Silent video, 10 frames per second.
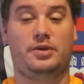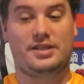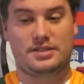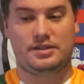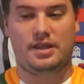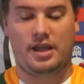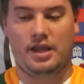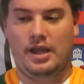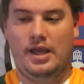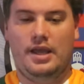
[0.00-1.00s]
but isn't
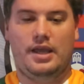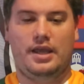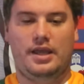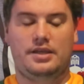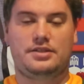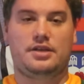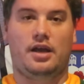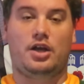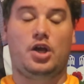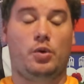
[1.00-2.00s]
there, is
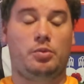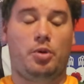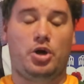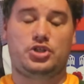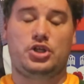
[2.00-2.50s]
Cohen Bosch.